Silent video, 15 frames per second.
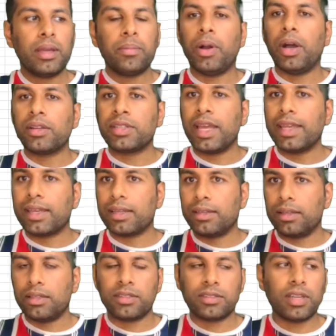partake
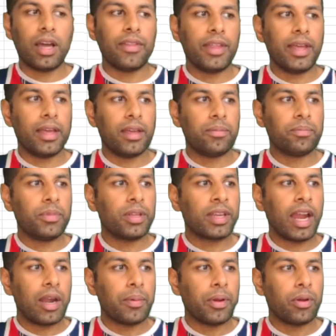and, and start their, their
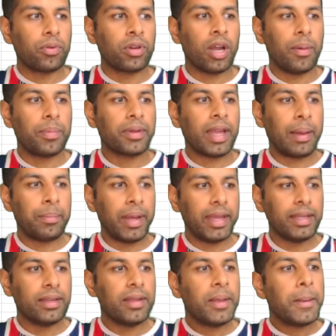Carabao Cup
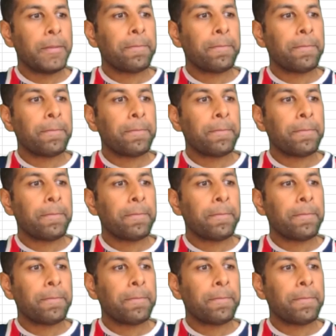campaign.